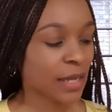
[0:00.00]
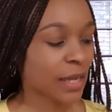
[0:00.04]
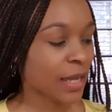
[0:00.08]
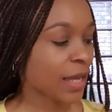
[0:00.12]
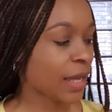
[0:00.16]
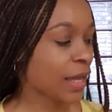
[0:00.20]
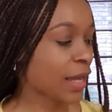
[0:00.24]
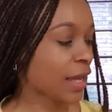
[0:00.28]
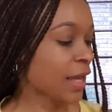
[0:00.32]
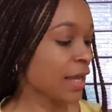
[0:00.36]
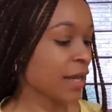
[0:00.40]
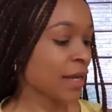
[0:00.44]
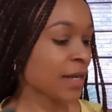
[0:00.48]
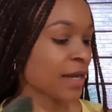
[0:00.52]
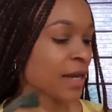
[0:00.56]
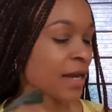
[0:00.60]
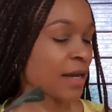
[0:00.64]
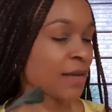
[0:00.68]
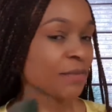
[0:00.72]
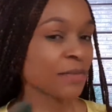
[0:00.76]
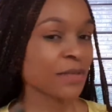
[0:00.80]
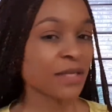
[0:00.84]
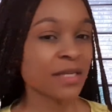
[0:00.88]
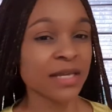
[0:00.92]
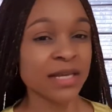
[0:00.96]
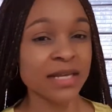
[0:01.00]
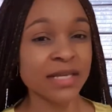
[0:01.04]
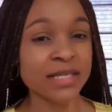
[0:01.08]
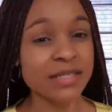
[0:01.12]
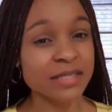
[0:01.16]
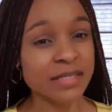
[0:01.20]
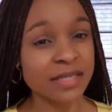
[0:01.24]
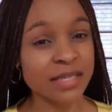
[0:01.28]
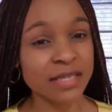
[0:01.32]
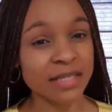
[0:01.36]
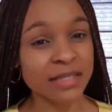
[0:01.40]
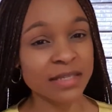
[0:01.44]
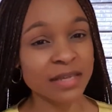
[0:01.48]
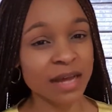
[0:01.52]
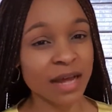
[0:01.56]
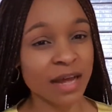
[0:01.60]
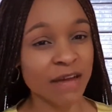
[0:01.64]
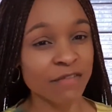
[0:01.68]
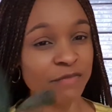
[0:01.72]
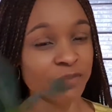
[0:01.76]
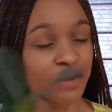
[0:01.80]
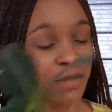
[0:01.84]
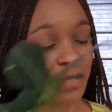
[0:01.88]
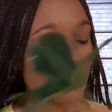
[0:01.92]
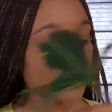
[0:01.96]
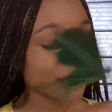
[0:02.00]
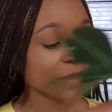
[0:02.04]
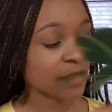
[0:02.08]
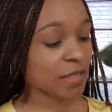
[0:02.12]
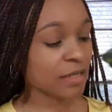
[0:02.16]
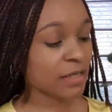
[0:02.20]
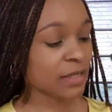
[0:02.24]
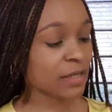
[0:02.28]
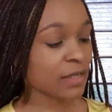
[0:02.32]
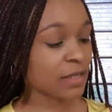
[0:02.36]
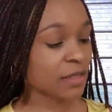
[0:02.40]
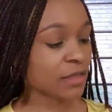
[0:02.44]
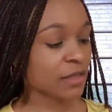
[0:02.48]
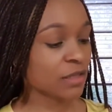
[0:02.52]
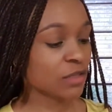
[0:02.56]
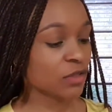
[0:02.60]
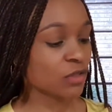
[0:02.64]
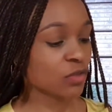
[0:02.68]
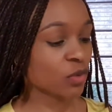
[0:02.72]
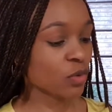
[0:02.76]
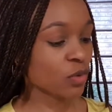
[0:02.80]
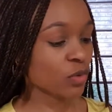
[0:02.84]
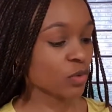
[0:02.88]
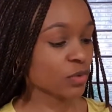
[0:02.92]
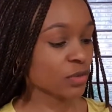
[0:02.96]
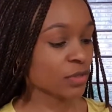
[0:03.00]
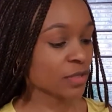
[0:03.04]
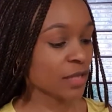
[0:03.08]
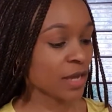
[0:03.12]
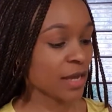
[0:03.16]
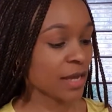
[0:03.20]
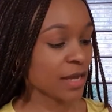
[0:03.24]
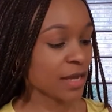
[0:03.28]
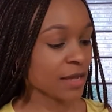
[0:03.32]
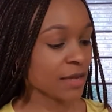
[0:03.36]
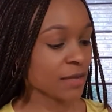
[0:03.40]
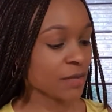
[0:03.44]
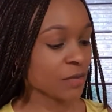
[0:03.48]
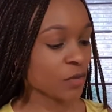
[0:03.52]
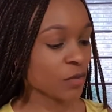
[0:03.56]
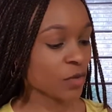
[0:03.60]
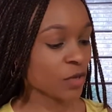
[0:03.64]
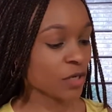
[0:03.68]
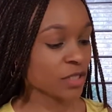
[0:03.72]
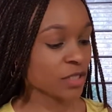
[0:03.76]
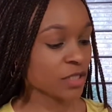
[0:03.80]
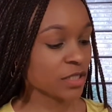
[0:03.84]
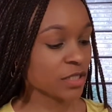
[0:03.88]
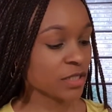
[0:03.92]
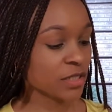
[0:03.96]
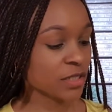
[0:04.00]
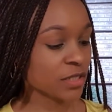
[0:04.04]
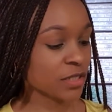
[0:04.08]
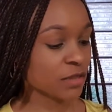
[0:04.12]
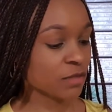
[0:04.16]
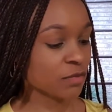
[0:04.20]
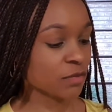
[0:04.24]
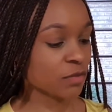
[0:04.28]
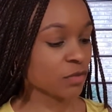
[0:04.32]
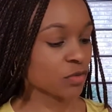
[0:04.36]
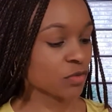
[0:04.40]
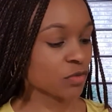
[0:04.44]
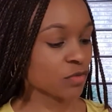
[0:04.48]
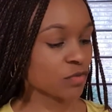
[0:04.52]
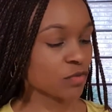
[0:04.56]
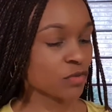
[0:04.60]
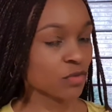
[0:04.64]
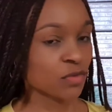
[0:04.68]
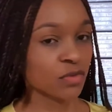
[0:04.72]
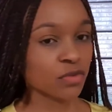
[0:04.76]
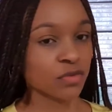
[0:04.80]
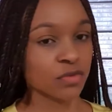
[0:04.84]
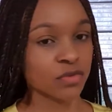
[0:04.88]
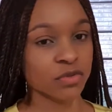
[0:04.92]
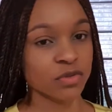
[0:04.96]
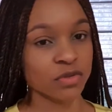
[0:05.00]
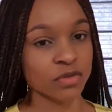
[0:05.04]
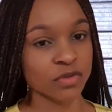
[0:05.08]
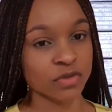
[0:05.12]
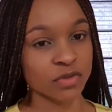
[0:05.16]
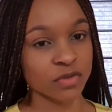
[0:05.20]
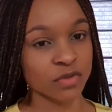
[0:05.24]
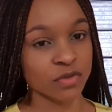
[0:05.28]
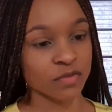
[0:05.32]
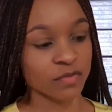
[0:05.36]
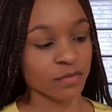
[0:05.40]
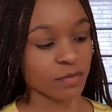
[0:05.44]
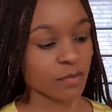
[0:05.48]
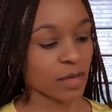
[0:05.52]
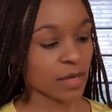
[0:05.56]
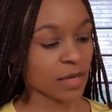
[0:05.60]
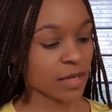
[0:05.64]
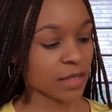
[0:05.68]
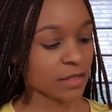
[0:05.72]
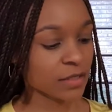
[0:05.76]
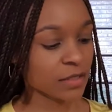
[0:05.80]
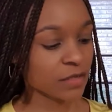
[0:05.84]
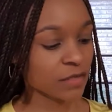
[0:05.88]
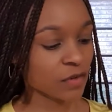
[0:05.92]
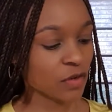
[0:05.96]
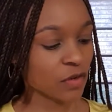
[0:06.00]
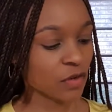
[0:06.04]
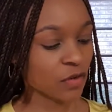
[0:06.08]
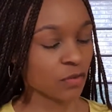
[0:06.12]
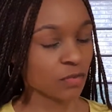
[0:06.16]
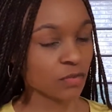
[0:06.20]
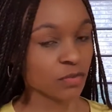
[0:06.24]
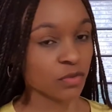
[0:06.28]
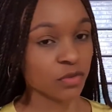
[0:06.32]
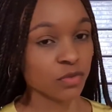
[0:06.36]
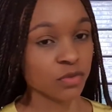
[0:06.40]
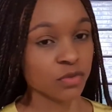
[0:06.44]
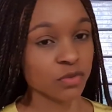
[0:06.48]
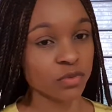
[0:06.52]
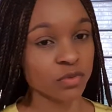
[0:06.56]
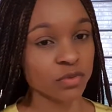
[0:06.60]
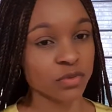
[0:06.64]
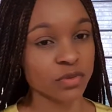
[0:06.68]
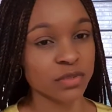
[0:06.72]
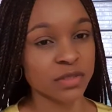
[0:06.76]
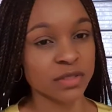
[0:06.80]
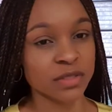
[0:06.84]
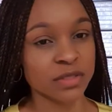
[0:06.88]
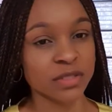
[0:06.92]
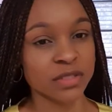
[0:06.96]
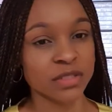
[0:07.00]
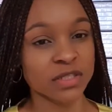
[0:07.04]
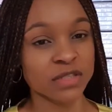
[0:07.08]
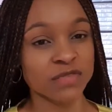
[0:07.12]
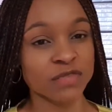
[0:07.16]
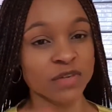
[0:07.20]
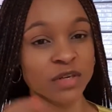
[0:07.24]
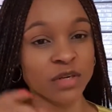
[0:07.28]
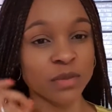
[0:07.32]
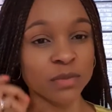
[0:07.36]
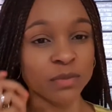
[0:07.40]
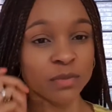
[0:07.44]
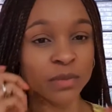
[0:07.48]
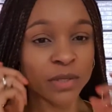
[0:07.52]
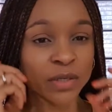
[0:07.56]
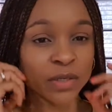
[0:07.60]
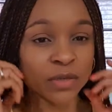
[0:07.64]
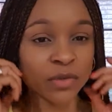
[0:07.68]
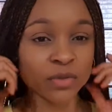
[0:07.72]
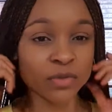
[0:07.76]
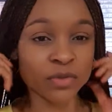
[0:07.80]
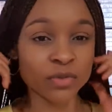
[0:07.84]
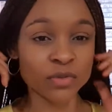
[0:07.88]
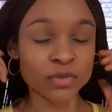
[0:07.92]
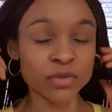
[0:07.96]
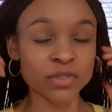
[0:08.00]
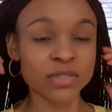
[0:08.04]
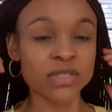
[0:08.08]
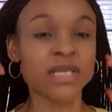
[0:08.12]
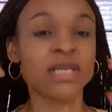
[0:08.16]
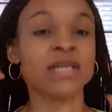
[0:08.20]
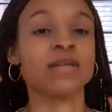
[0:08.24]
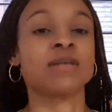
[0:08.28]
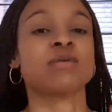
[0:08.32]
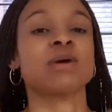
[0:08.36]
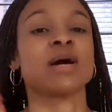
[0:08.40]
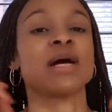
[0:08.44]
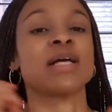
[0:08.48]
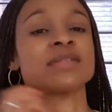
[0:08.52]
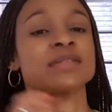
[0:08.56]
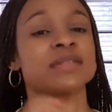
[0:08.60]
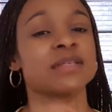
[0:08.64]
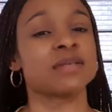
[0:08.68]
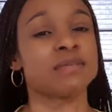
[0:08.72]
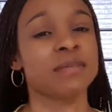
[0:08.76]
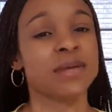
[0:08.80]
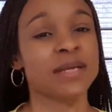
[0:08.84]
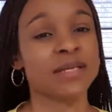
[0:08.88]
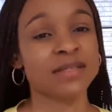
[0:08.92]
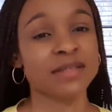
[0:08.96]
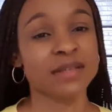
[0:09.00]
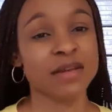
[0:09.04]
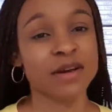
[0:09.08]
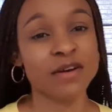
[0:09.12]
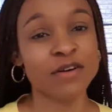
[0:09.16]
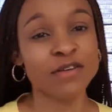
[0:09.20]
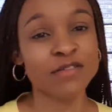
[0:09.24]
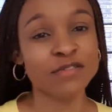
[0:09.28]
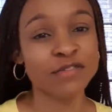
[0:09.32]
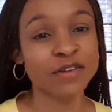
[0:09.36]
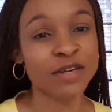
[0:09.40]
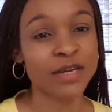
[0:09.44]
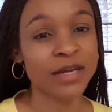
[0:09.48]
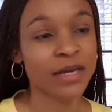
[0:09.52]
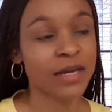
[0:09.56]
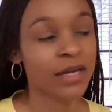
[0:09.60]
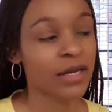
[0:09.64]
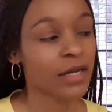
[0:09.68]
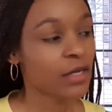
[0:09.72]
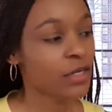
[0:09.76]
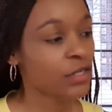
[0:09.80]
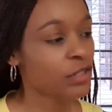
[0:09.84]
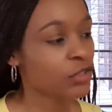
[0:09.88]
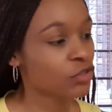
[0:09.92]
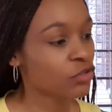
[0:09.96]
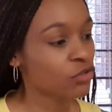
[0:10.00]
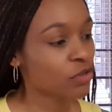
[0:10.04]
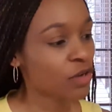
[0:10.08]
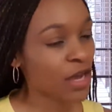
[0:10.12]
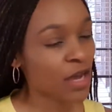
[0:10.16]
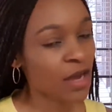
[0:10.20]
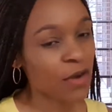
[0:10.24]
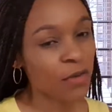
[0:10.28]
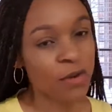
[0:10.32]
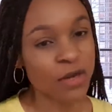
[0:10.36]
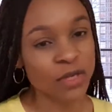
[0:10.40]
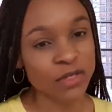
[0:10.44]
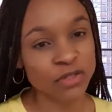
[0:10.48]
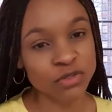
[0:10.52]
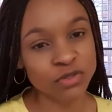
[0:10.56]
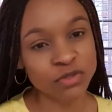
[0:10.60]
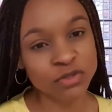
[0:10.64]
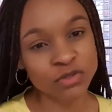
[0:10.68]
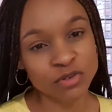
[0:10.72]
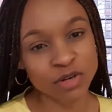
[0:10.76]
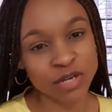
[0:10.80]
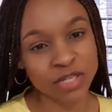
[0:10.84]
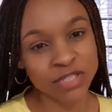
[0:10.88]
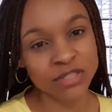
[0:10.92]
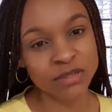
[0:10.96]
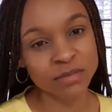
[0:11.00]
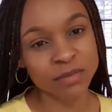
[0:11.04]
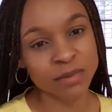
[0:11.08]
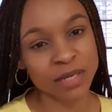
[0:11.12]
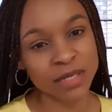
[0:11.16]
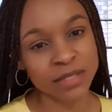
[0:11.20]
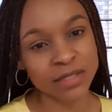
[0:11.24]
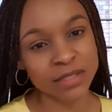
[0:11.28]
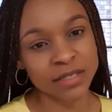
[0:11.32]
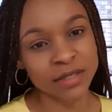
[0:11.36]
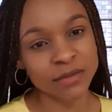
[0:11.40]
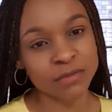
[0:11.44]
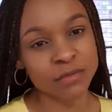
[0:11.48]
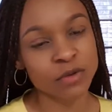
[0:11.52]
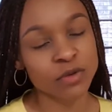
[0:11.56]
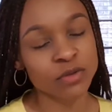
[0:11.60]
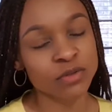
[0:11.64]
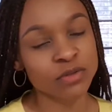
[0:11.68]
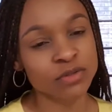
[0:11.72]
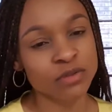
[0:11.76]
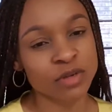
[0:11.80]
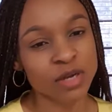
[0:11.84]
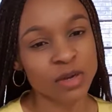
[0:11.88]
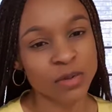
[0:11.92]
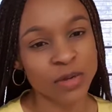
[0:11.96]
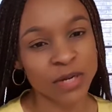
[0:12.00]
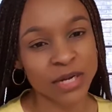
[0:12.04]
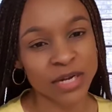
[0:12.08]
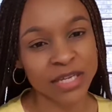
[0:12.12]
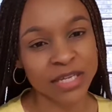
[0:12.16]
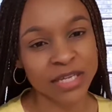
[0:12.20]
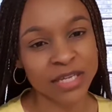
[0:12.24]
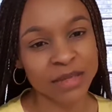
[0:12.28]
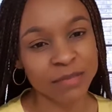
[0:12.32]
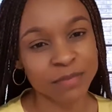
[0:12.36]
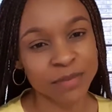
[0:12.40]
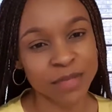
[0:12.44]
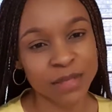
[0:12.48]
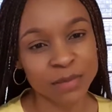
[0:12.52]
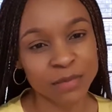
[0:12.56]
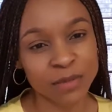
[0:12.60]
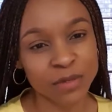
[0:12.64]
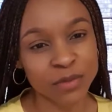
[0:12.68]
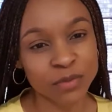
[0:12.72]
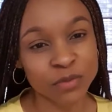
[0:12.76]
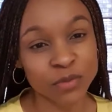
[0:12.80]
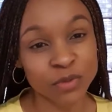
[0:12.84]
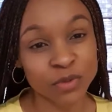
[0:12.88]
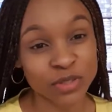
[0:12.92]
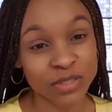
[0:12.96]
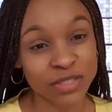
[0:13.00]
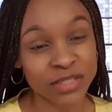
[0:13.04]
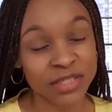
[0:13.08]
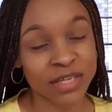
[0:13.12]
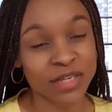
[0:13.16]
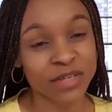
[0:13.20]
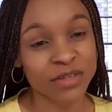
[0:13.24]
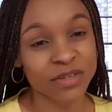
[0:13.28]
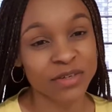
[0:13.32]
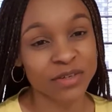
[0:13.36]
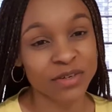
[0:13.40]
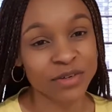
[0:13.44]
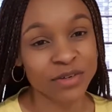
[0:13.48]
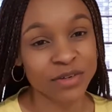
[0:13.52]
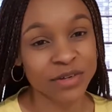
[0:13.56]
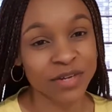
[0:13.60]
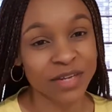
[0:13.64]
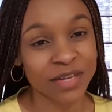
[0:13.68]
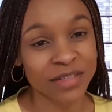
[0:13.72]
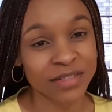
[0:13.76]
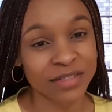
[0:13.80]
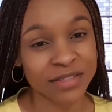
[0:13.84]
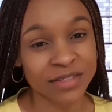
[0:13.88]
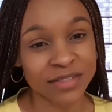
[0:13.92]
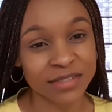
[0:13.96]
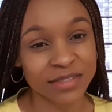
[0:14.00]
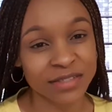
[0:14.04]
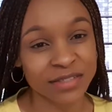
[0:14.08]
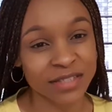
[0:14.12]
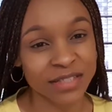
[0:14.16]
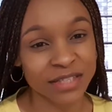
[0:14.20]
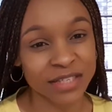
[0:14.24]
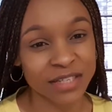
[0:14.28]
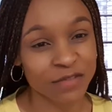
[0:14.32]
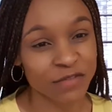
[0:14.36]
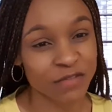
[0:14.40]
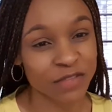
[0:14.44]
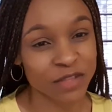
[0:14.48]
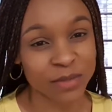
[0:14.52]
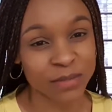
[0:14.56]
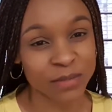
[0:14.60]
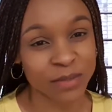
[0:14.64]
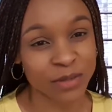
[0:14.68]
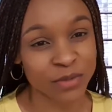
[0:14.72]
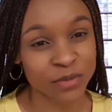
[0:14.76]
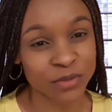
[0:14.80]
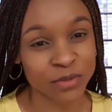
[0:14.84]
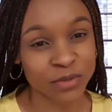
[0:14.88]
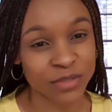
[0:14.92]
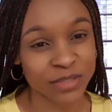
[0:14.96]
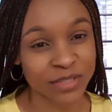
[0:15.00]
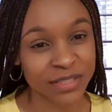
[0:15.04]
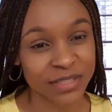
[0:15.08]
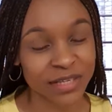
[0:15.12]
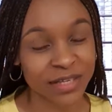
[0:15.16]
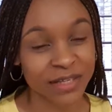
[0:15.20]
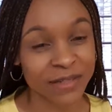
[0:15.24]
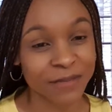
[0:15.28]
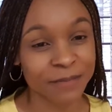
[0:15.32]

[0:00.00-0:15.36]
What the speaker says: And I've been thinking this whole time, watching these beautiful croutons of mine developing roots, and asking myself, do I want to transplant them, or do I want to keep them in water, and just leave them in water?